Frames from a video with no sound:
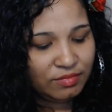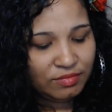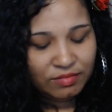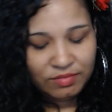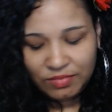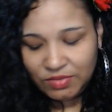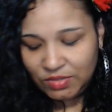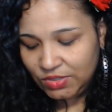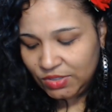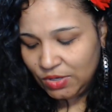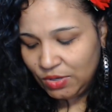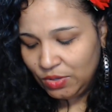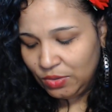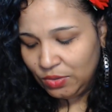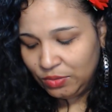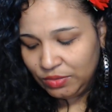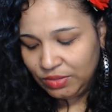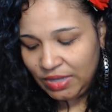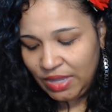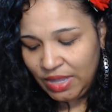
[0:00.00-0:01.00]

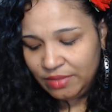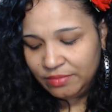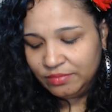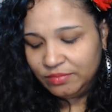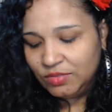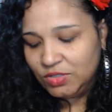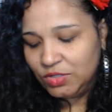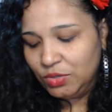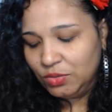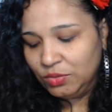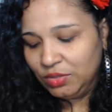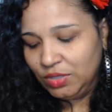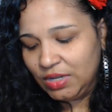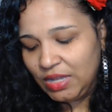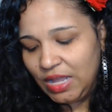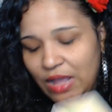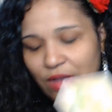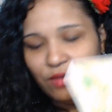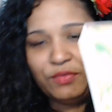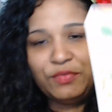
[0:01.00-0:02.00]
So yeah, so
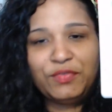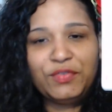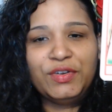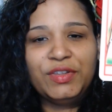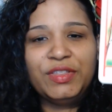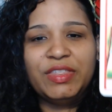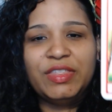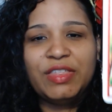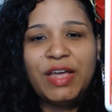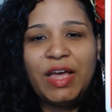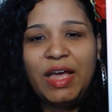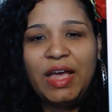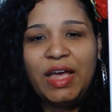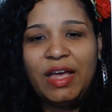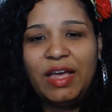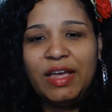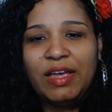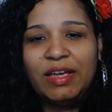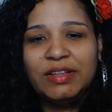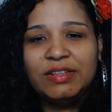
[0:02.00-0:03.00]
look out for
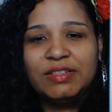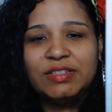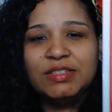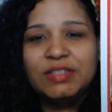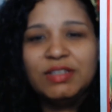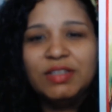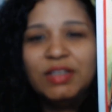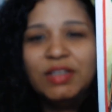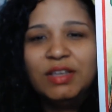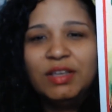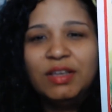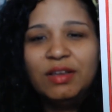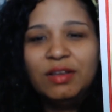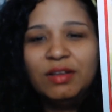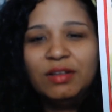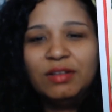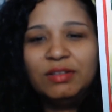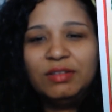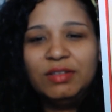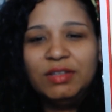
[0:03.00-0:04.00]
that.
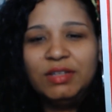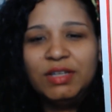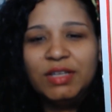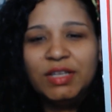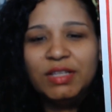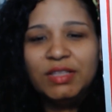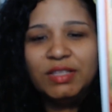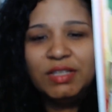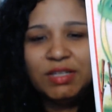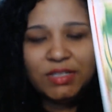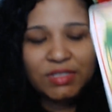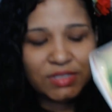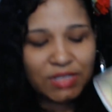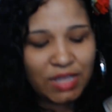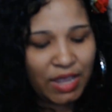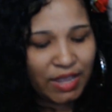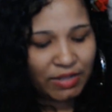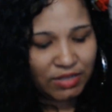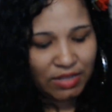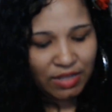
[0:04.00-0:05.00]
Look at this.
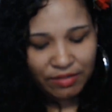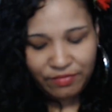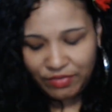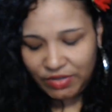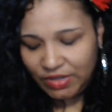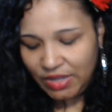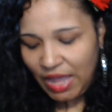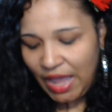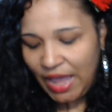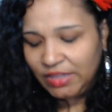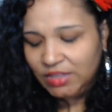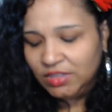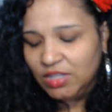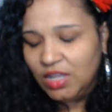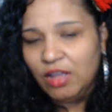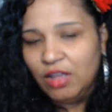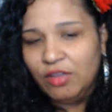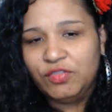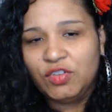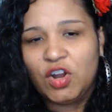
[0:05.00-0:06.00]
I love it. I
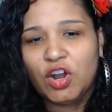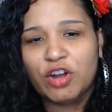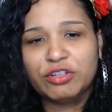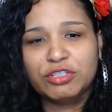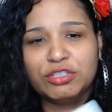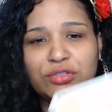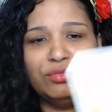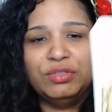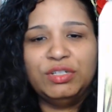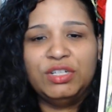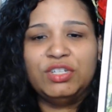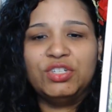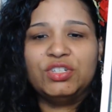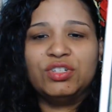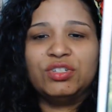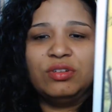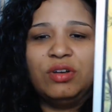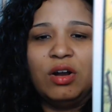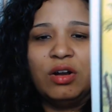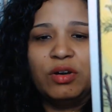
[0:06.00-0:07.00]
love
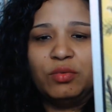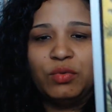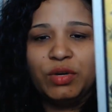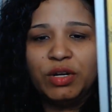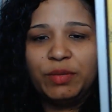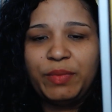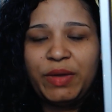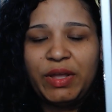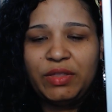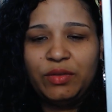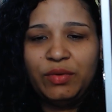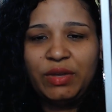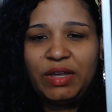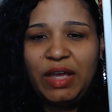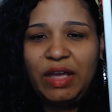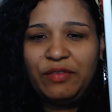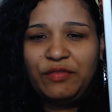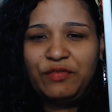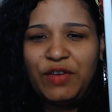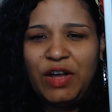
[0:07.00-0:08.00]
cartoonish artwork, by the way.
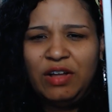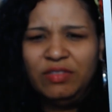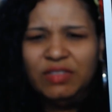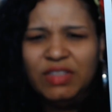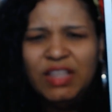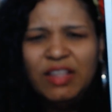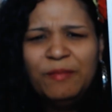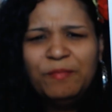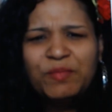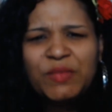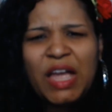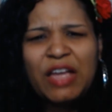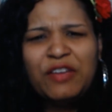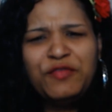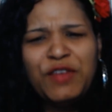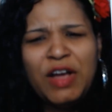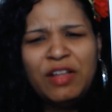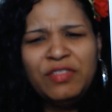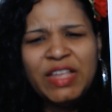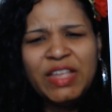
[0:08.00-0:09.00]
I found
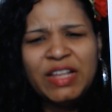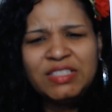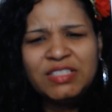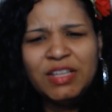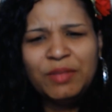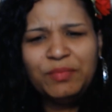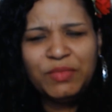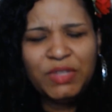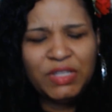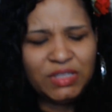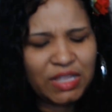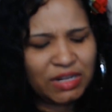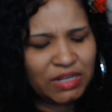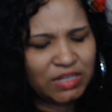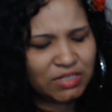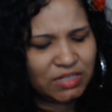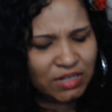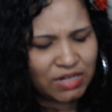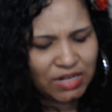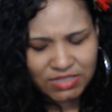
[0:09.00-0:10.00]
that's something that
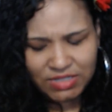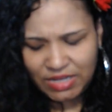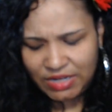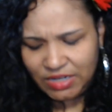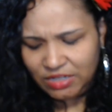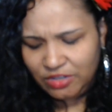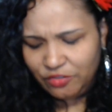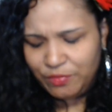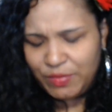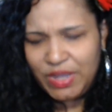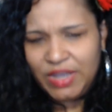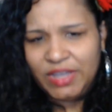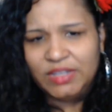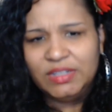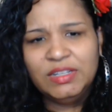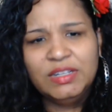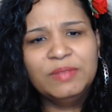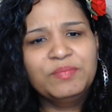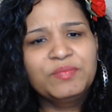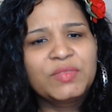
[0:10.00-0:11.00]
is an aesthetic of
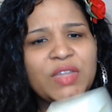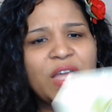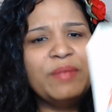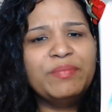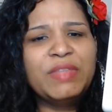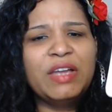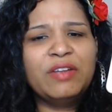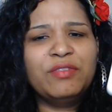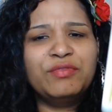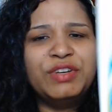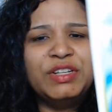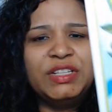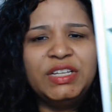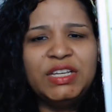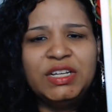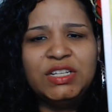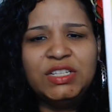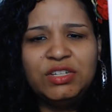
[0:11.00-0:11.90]
mine. I'm not really into